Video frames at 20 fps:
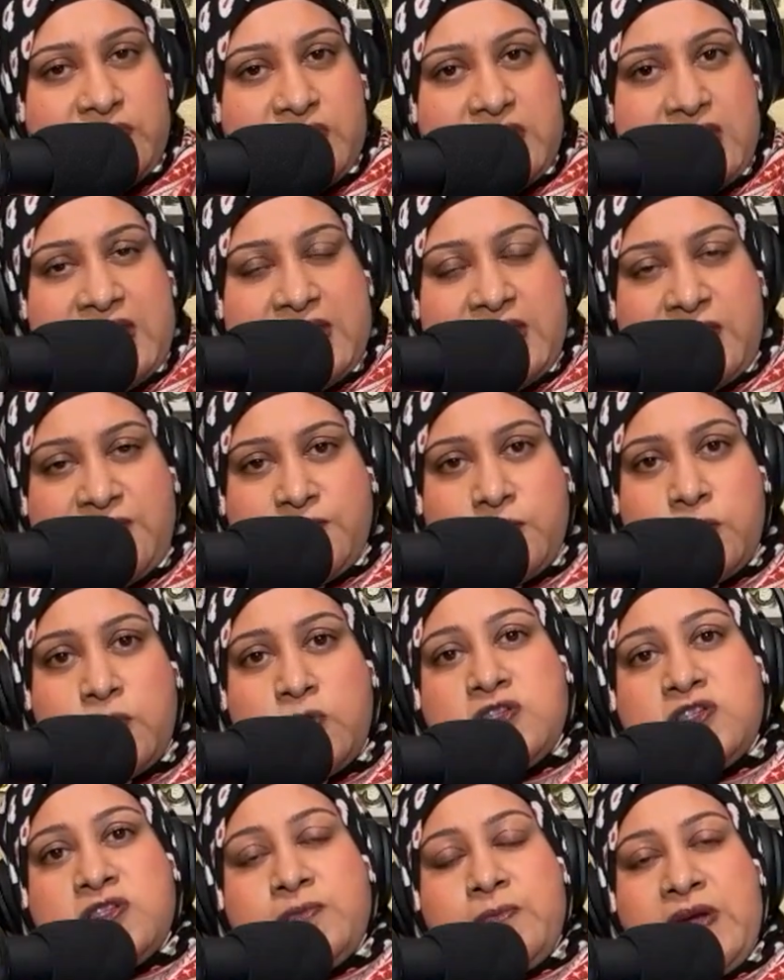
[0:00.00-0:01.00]
And of
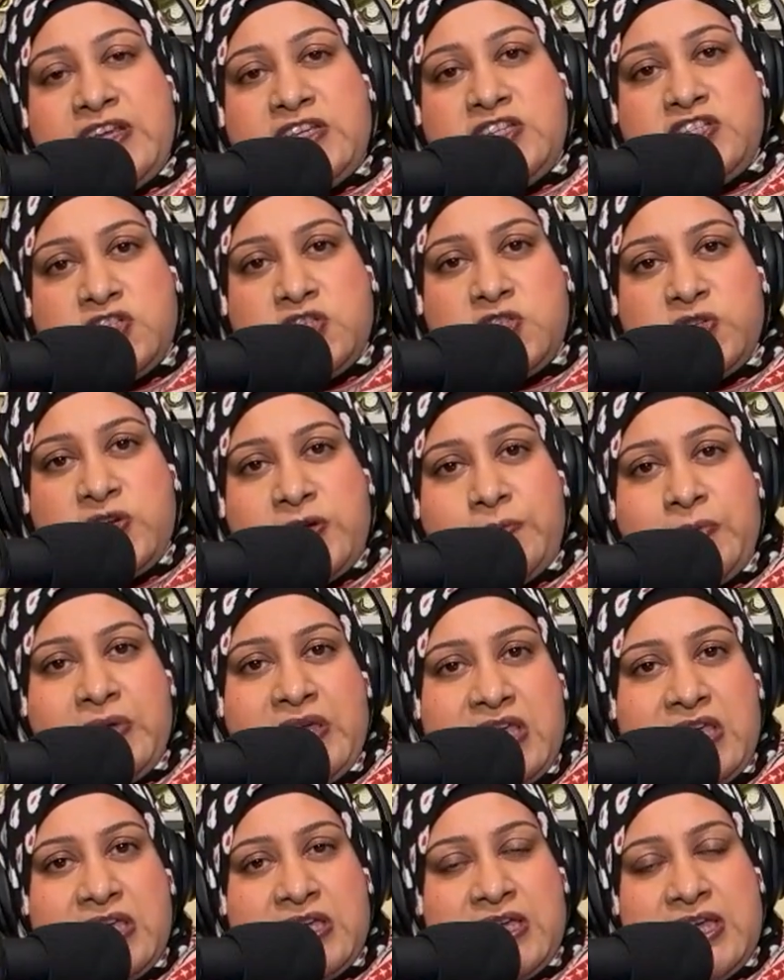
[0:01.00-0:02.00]
course, my children
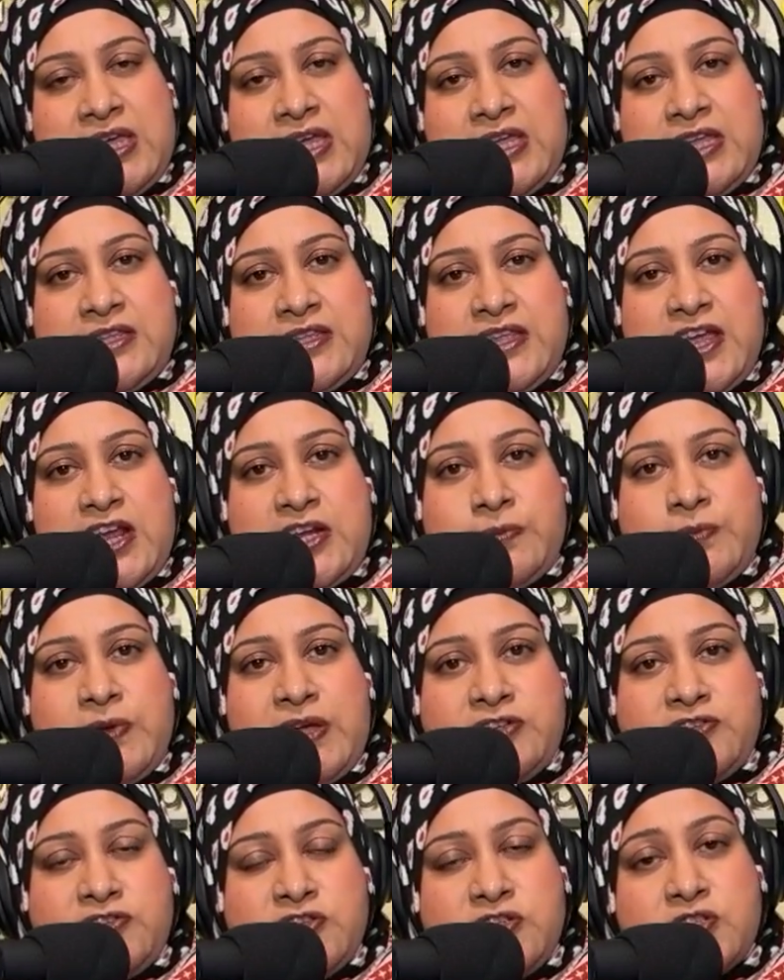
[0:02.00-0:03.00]
being in the
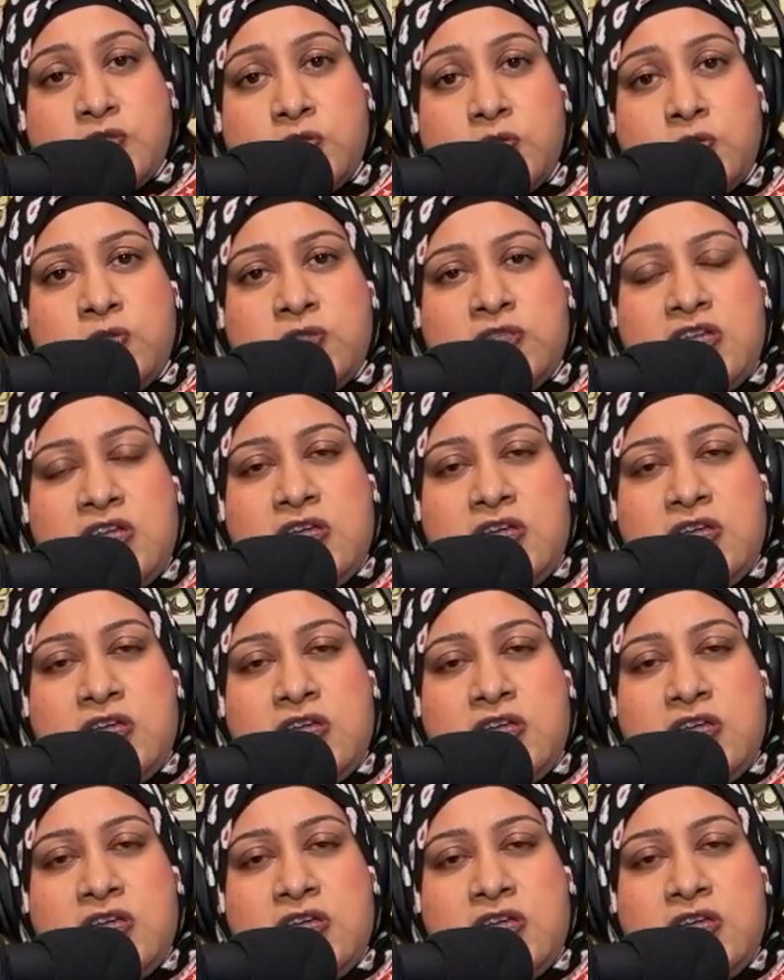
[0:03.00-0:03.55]
elementary school,